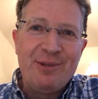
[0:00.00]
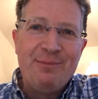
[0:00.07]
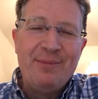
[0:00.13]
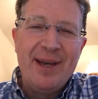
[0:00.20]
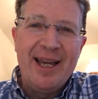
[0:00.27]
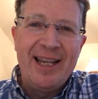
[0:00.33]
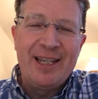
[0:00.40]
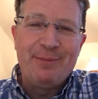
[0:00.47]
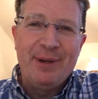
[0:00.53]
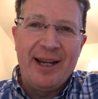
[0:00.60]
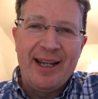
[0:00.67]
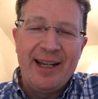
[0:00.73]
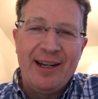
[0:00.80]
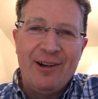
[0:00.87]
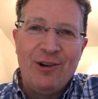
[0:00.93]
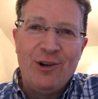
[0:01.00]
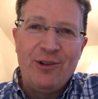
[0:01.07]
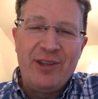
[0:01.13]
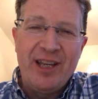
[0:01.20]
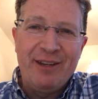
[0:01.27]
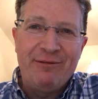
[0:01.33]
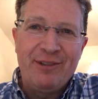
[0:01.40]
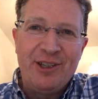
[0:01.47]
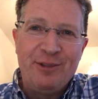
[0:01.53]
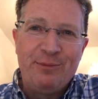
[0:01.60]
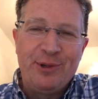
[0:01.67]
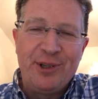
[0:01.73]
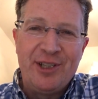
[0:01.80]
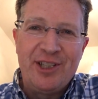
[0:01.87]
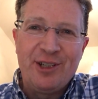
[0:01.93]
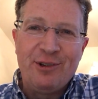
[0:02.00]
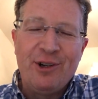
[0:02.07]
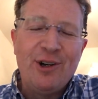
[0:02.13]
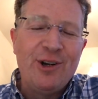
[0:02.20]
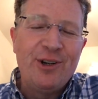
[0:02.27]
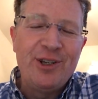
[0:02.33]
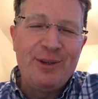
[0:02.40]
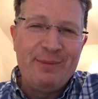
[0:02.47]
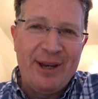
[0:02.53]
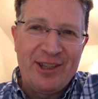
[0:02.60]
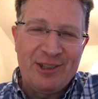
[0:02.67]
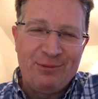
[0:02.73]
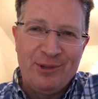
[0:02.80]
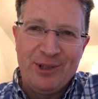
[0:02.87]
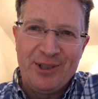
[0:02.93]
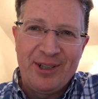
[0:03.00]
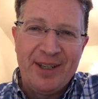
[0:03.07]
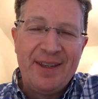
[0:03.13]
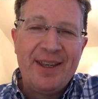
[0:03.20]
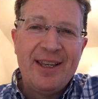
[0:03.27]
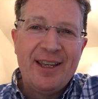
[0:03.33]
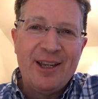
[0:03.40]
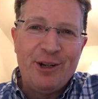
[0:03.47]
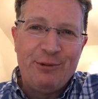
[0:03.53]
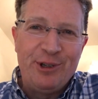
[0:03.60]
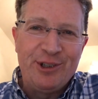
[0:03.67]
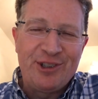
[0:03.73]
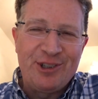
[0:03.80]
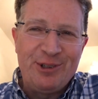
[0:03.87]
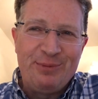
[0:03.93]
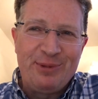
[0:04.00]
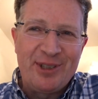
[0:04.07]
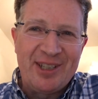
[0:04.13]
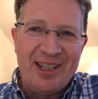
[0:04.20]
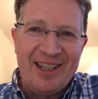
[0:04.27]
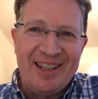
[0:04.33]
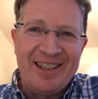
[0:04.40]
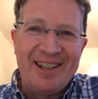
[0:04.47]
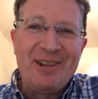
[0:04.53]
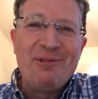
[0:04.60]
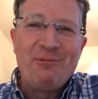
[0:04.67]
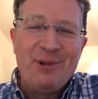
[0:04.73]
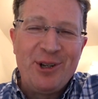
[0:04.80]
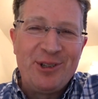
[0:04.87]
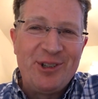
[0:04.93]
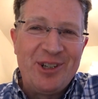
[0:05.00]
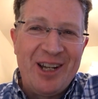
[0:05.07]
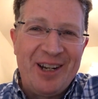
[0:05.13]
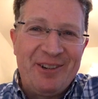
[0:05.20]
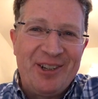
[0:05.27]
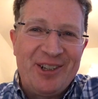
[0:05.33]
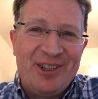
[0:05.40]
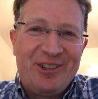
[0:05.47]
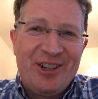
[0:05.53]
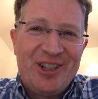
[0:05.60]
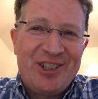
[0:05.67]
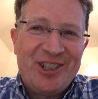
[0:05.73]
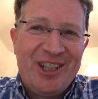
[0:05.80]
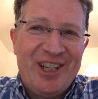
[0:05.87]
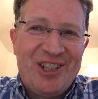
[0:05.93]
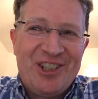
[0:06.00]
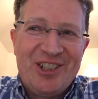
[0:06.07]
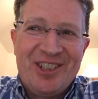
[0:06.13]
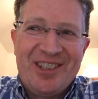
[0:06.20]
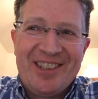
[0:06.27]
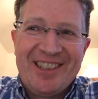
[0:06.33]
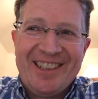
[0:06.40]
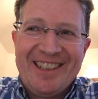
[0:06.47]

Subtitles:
amazed by all the effort you've put into all your maths work. A real superstar. Well done, Harry. Congratulations.